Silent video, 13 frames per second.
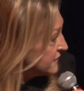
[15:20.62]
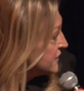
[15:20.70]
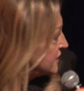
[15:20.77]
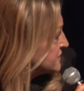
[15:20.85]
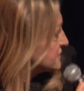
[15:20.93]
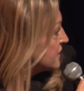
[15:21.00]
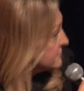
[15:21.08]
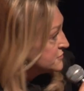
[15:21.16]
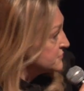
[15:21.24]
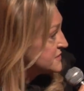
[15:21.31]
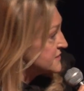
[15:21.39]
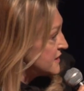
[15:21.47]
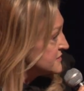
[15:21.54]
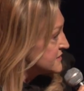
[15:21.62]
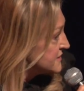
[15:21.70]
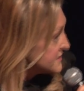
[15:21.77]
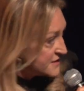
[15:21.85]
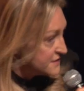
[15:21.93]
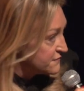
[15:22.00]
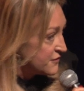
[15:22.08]
he's come to his senses.
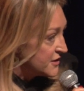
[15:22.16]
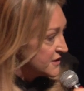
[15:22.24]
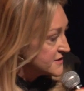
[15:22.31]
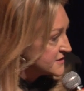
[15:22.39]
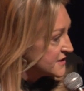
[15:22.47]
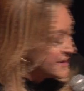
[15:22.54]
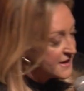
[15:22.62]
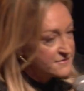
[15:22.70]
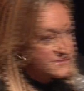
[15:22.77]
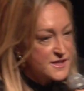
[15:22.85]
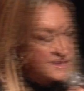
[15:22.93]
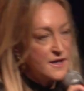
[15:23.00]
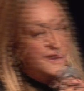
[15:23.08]
He's freeing his slaves.